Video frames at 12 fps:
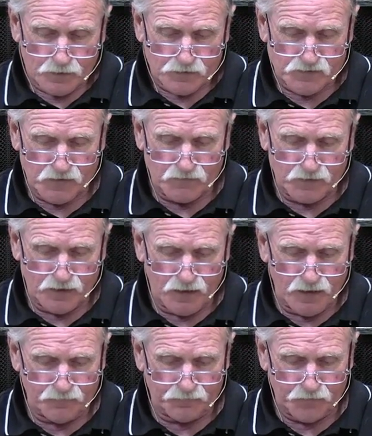
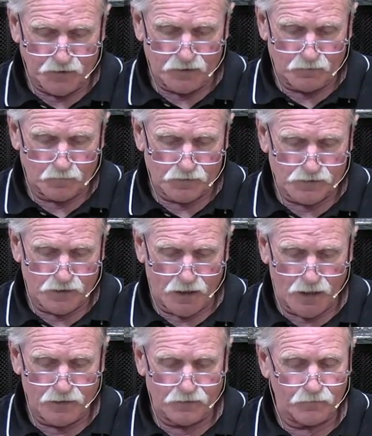7.5 feet was the
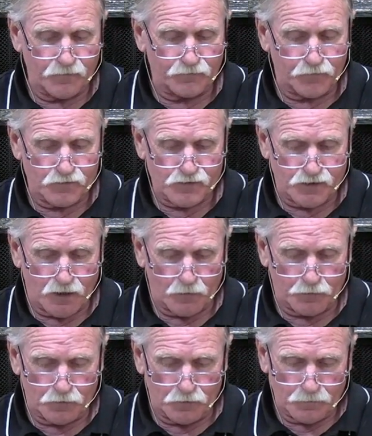height of the first
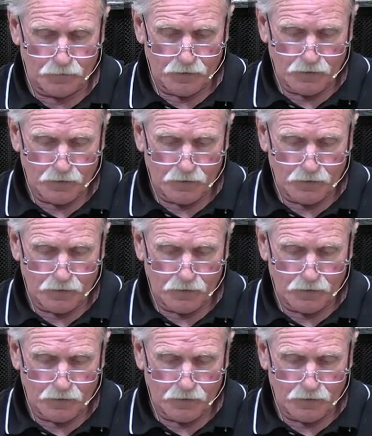capital.